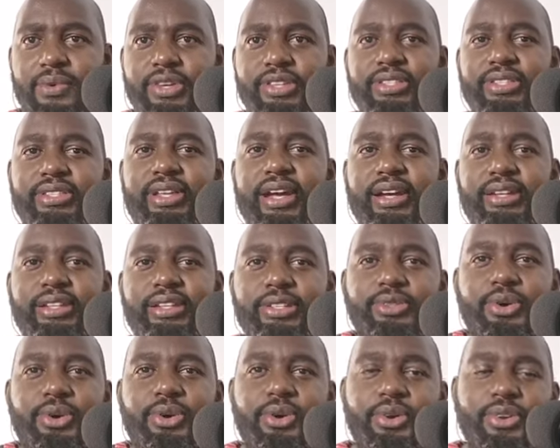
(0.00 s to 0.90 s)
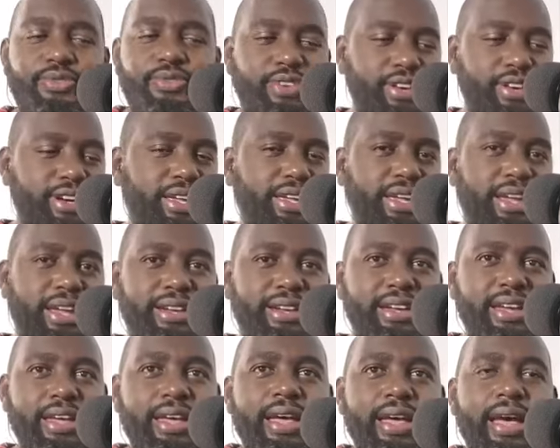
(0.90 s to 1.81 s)
We start it all over
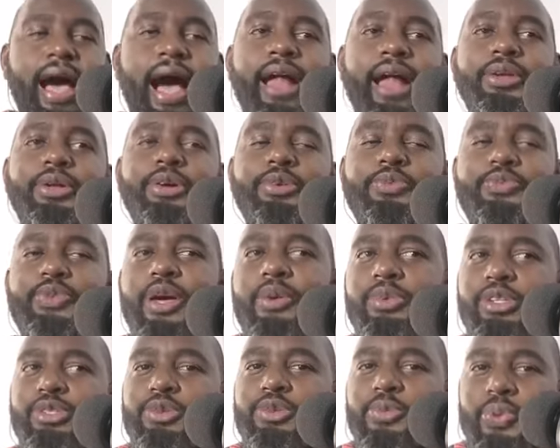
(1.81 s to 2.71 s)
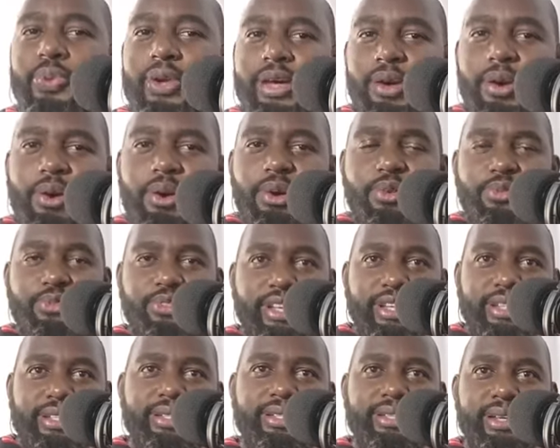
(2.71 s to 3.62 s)
again. I'll not be able to play all of
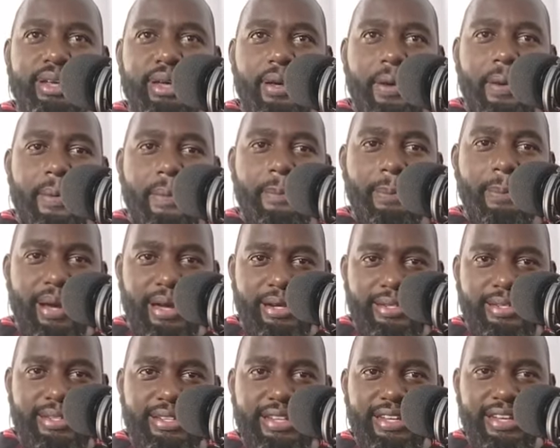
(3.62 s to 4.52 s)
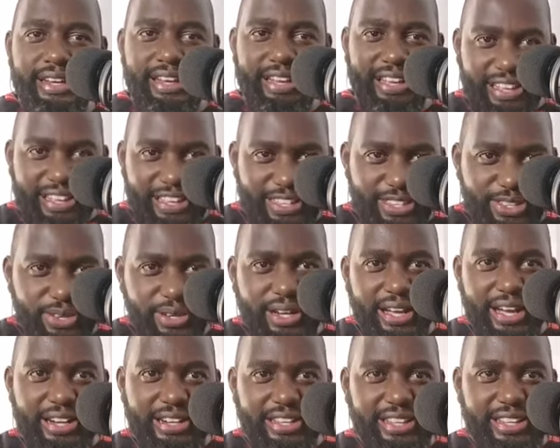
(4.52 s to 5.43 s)
it, but you
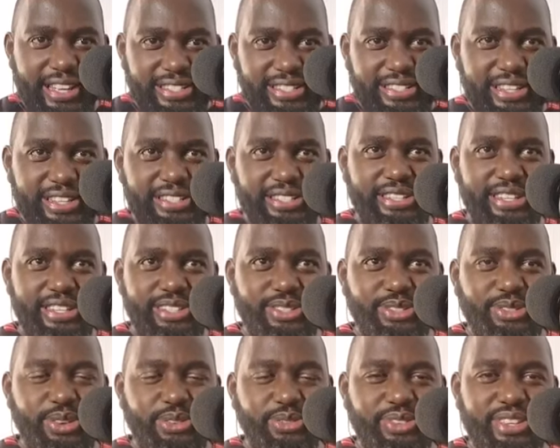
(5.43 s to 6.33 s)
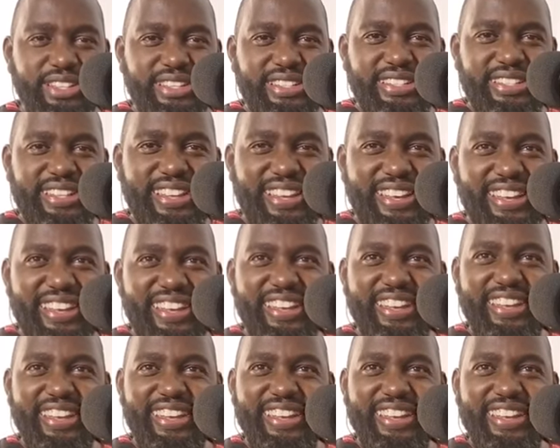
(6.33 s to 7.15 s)
can get a gist of it.